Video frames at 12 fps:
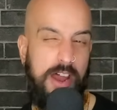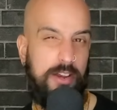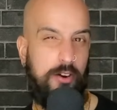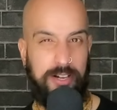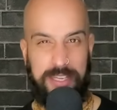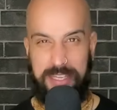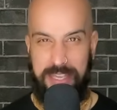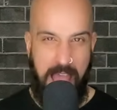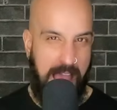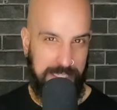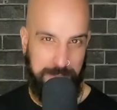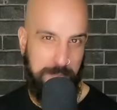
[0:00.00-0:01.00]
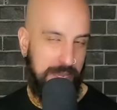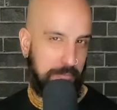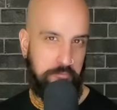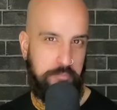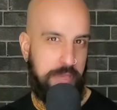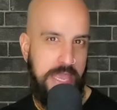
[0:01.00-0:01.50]
an
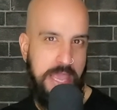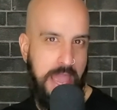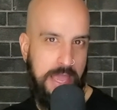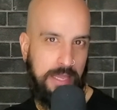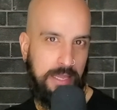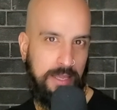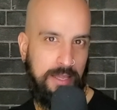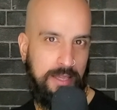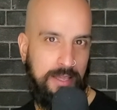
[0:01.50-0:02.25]
orgasmic being.